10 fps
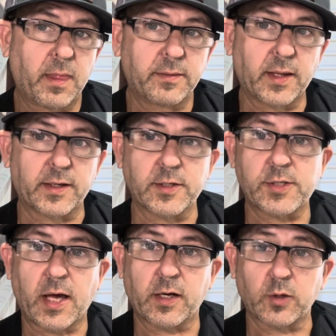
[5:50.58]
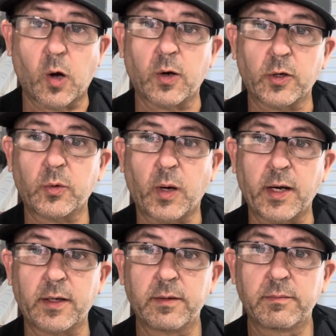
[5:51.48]
that it's had a long
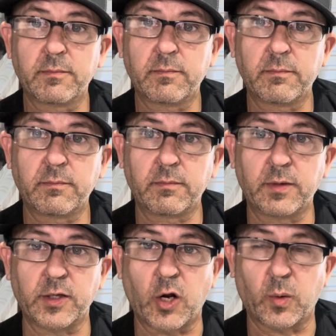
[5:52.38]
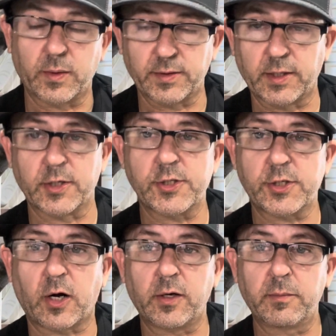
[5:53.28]
crank, you know, and then a
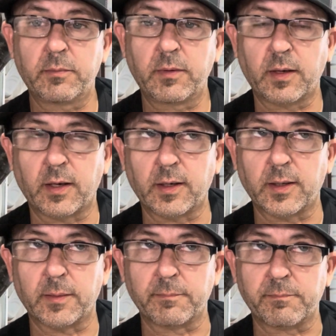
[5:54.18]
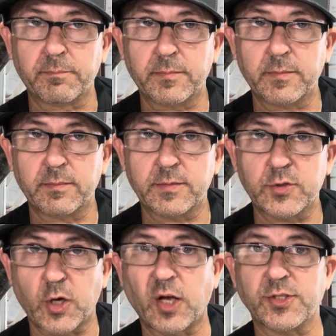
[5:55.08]
start.
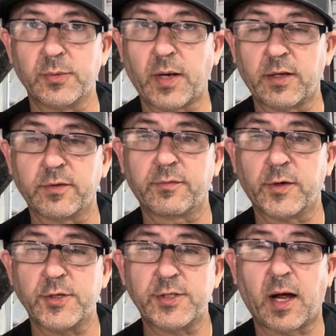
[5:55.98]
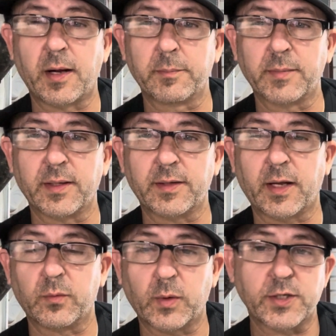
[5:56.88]
It's also not the first time that
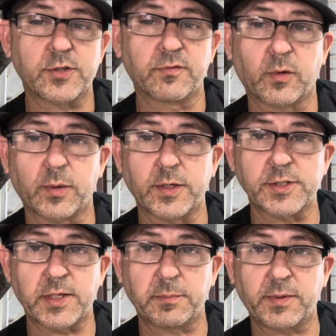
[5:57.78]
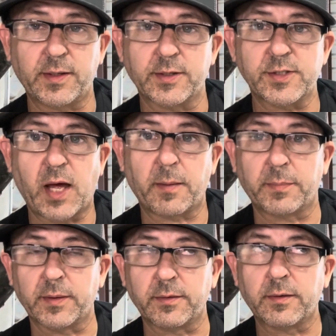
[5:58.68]
that reservoir is emptied. It's
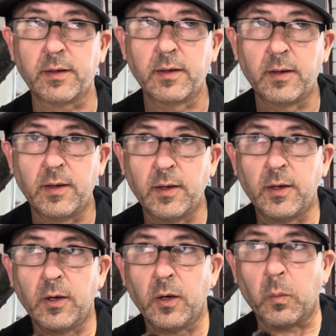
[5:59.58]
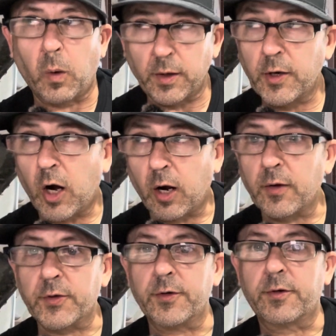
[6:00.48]
happened one
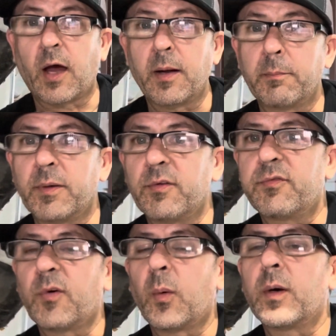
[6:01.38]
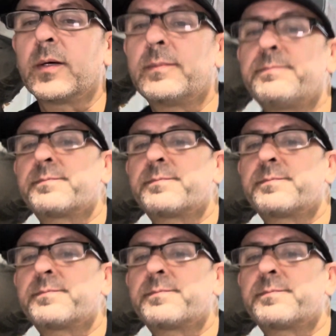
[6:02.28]
other time before.